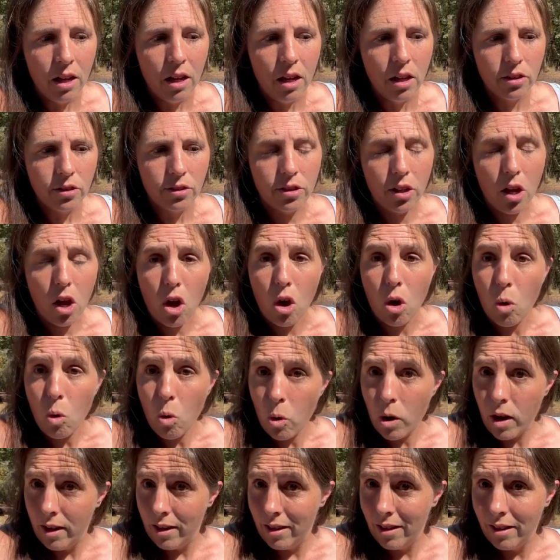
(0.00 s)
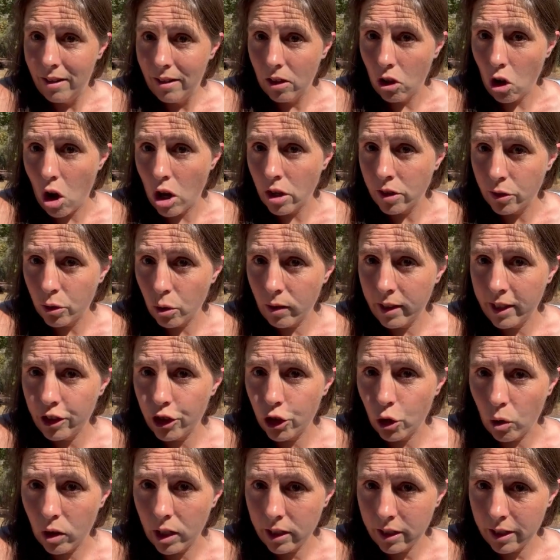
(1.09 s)
So long story
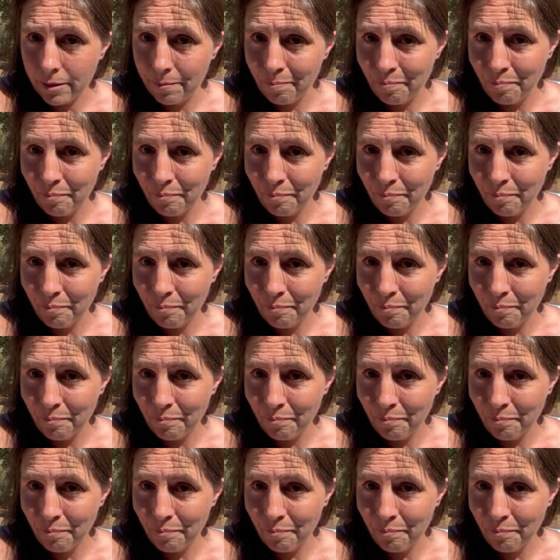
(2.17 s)
short,